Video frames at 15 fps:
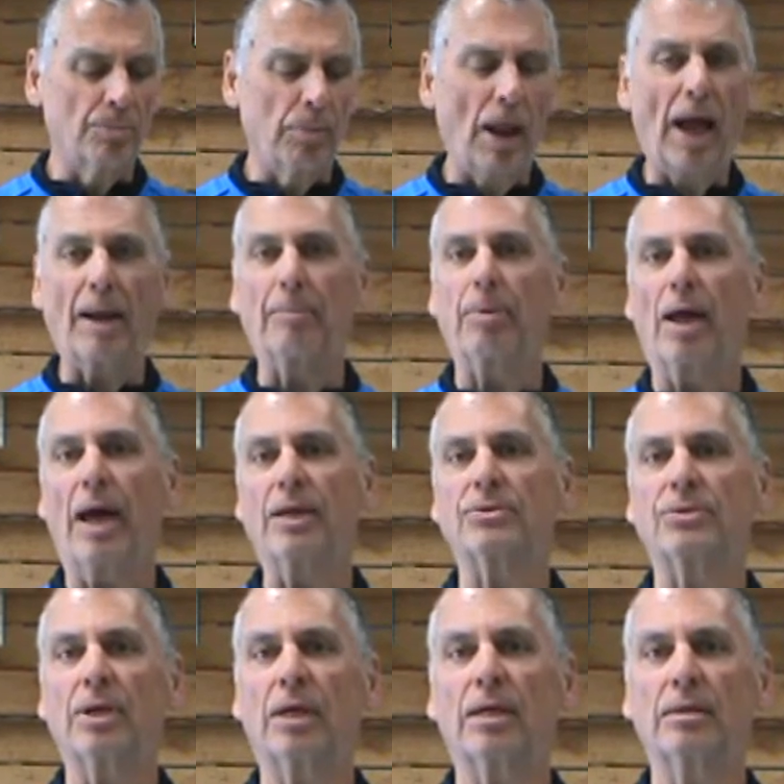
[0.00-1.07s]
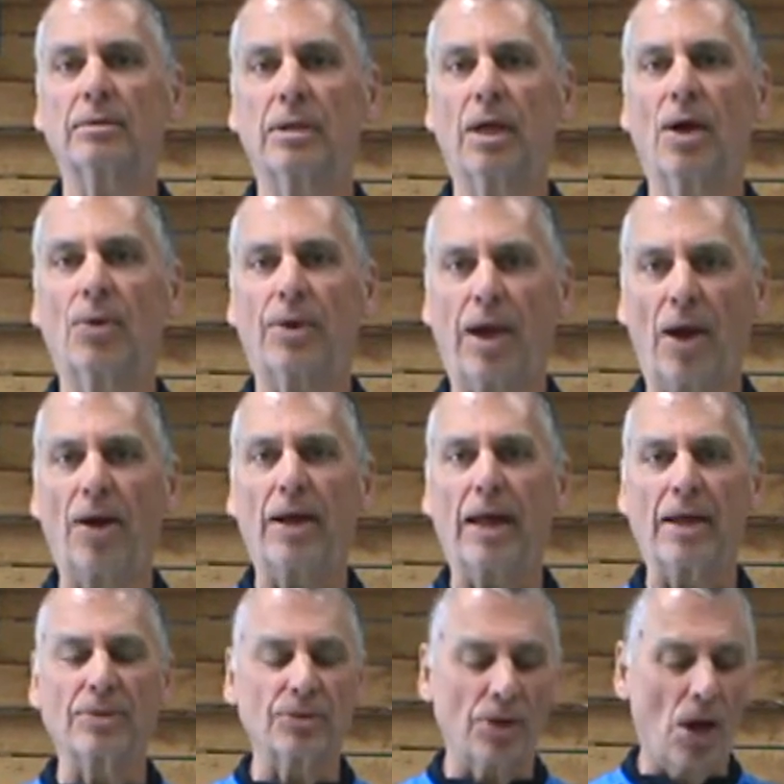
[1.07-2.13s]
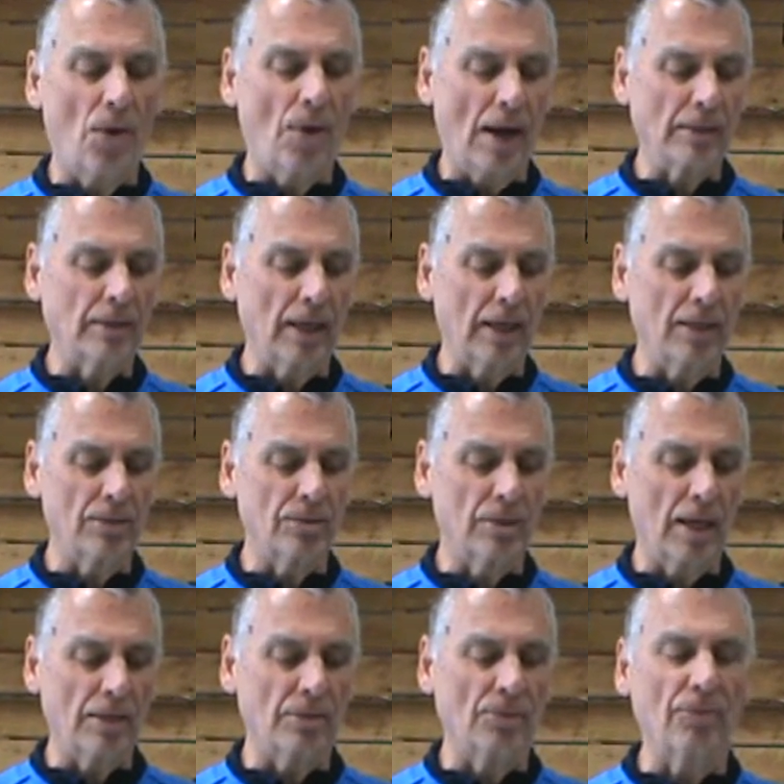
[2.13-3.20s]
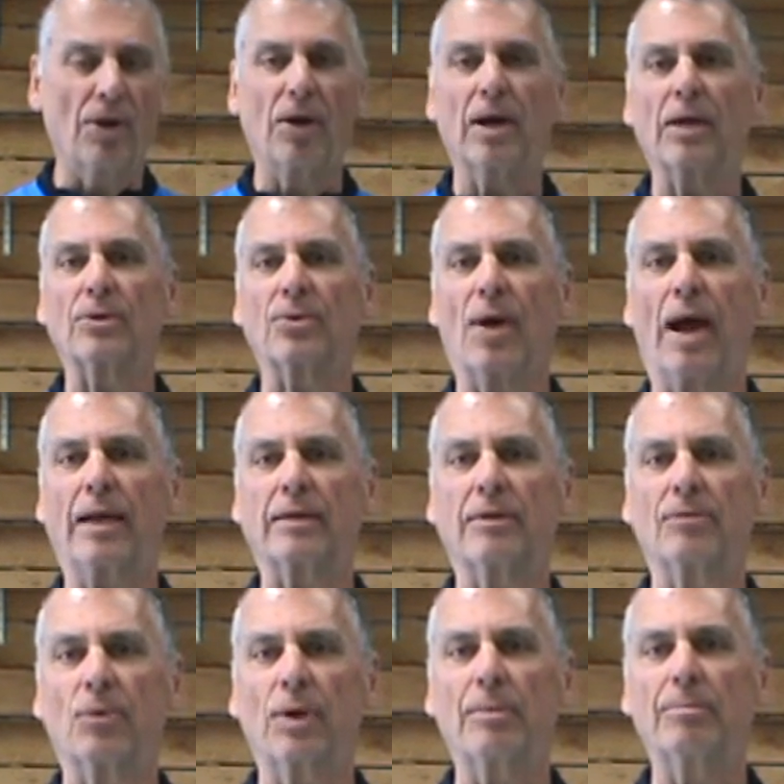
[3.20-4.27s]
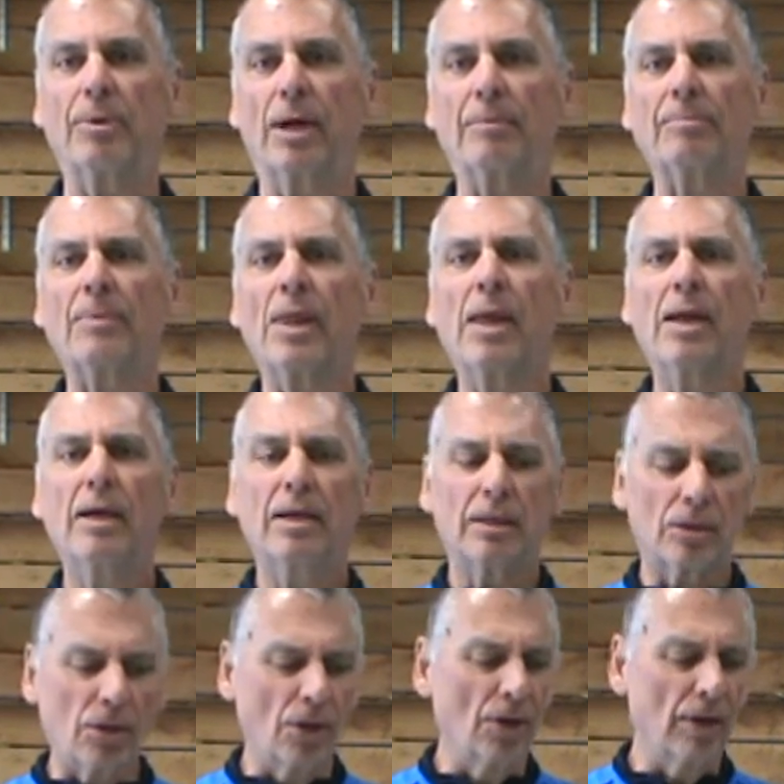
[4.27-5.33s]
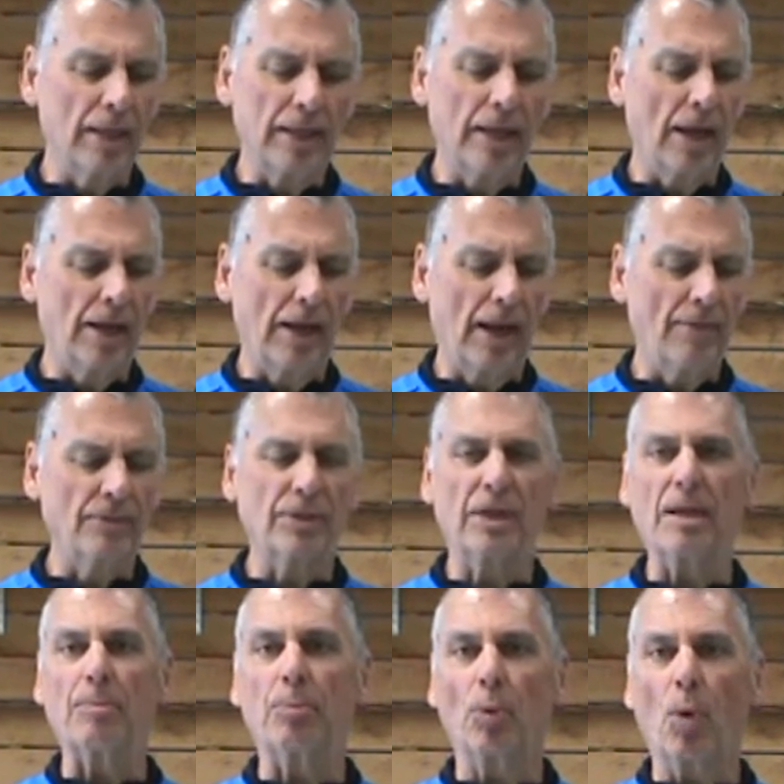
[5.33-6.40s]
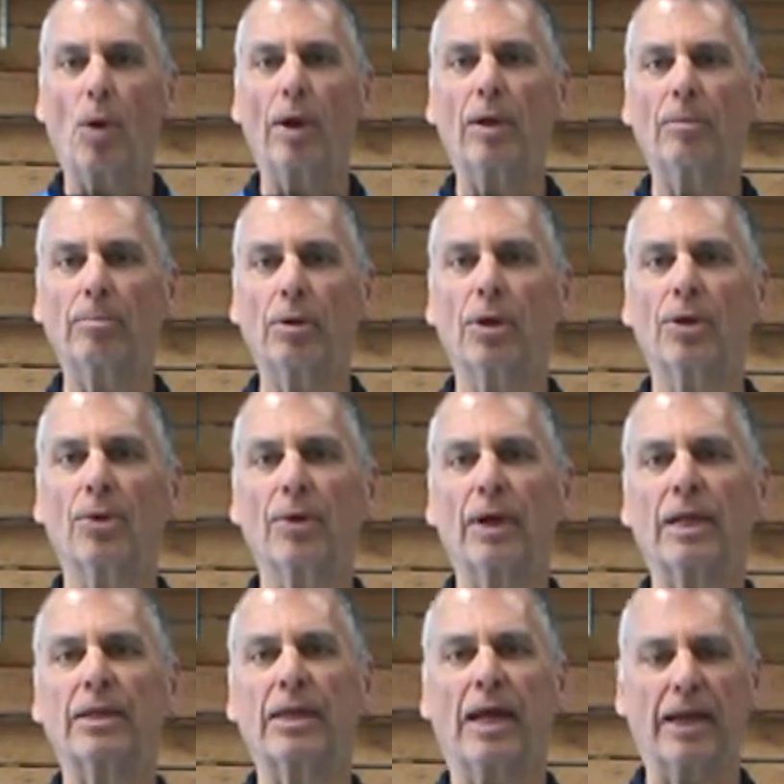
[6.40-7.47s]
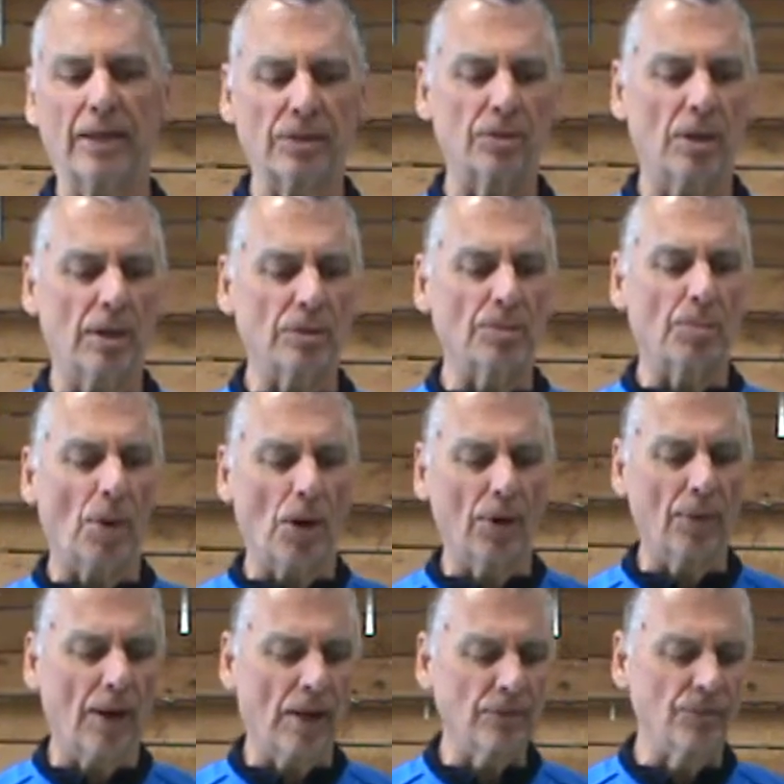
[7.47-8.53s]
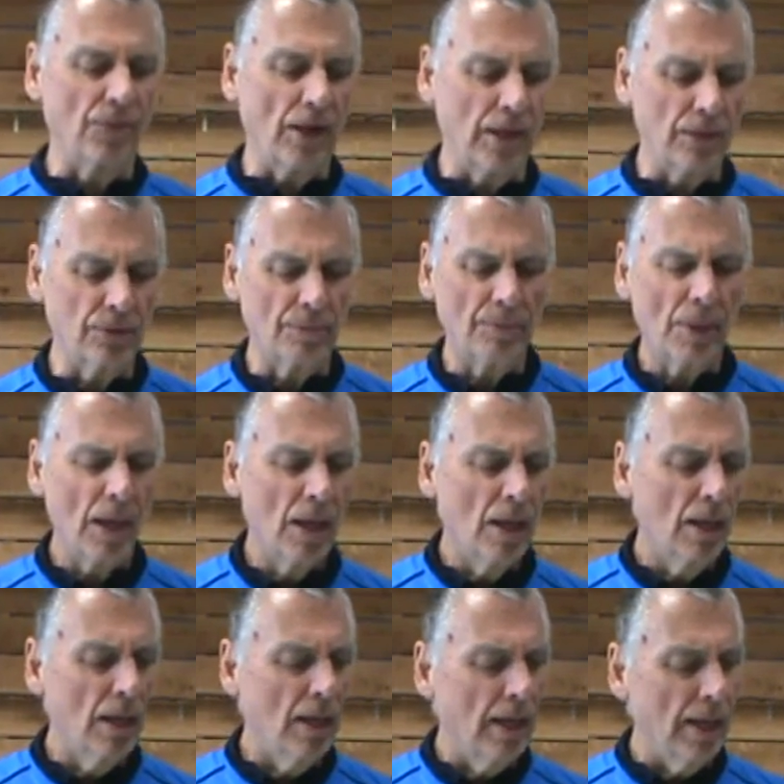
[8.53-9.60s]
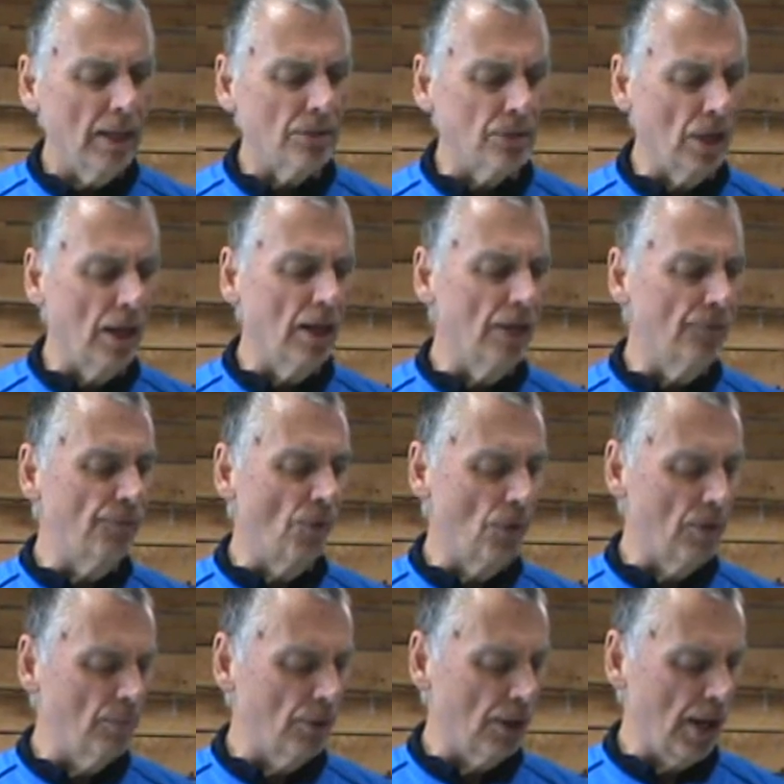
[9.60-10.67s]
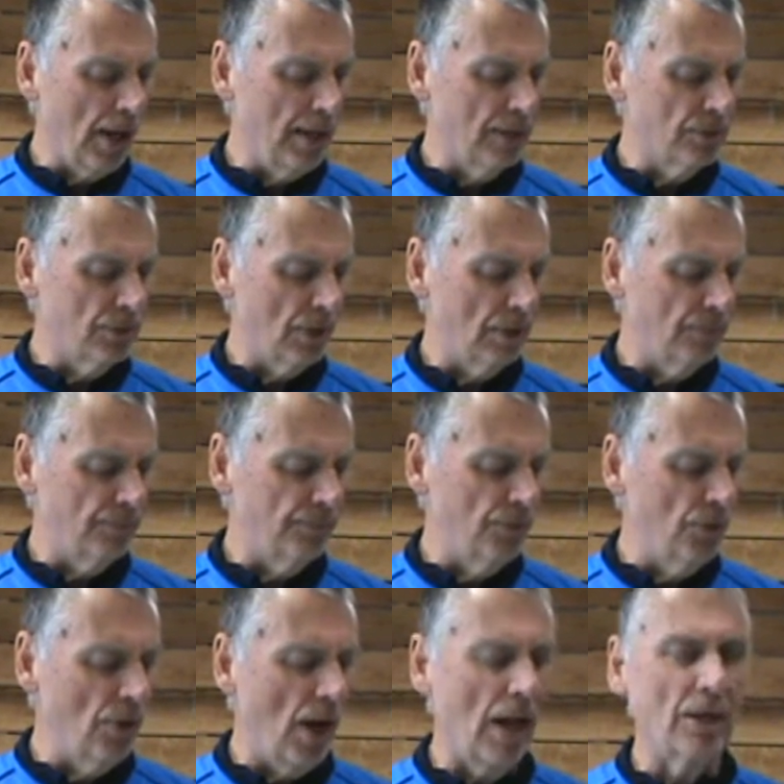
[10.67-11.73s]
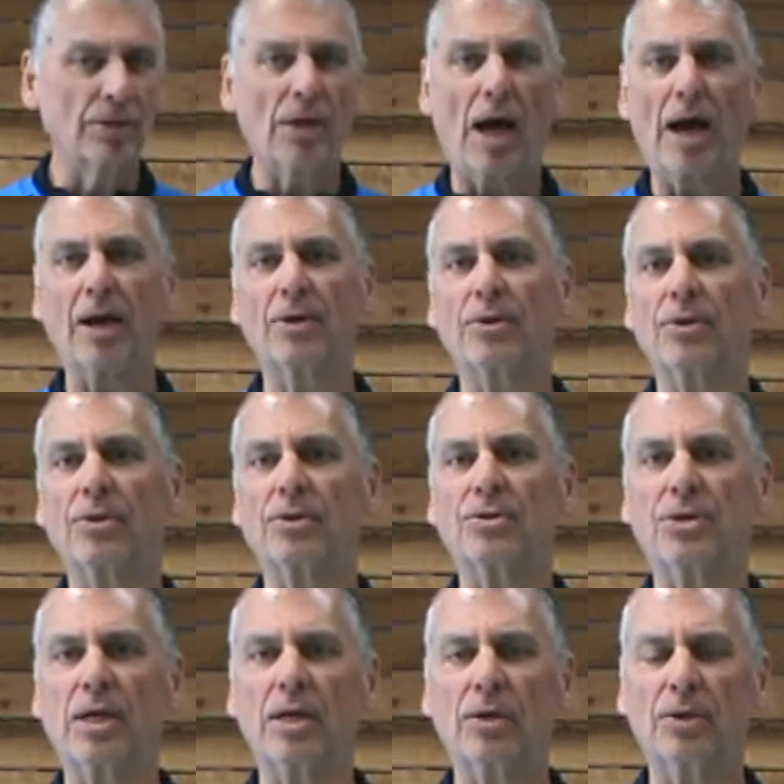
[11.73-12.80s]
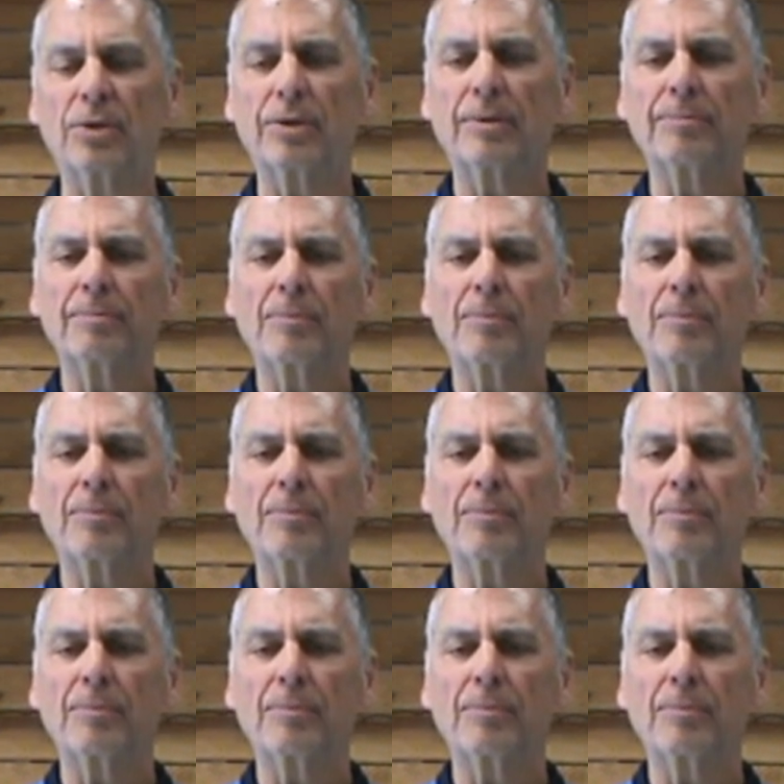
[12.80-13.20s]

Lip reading: black plastic, carry guns go, I think it's a very attractive one, but clearly it doesn't have a deep royal blue or anything. It's a parkerized finish. It's an affordable gun. It's a few dollars higher than the Shield,